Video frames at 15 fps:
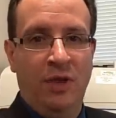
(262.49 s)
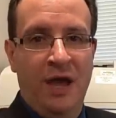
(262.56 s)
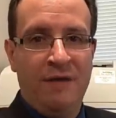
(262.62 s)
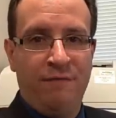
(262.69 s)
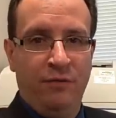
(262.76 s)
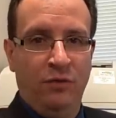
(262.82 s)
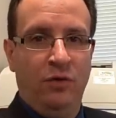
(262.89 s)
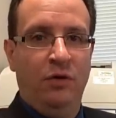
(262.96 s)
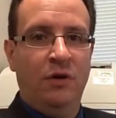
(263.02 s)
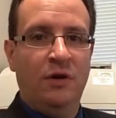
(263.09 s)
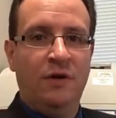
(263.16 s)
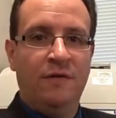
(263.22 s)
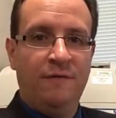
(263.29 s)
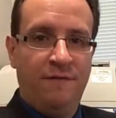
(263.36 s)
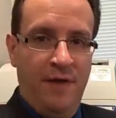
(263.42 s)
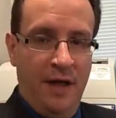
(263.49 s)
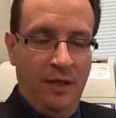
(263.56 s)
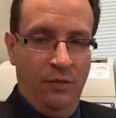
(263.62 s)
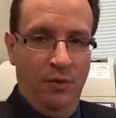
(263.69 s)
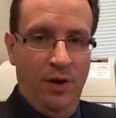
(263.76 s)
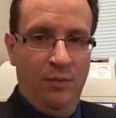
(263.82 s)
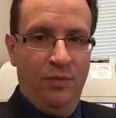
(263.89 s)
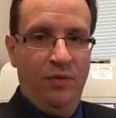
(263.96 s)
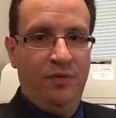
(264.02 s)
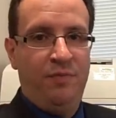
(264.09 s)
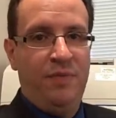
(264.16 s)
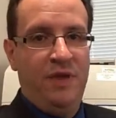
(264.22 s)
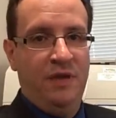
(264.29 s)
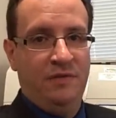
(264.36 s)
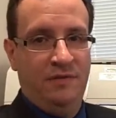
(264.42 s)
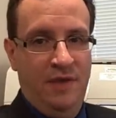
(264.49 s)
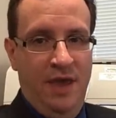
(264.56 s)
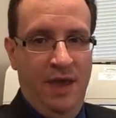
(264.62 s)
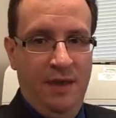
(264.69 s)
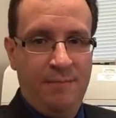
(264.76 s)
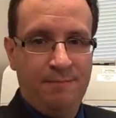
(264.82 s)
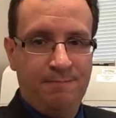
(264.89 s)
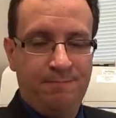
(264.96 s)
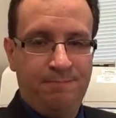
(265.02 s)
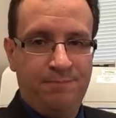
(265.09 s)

lifelong follow-up with PSA.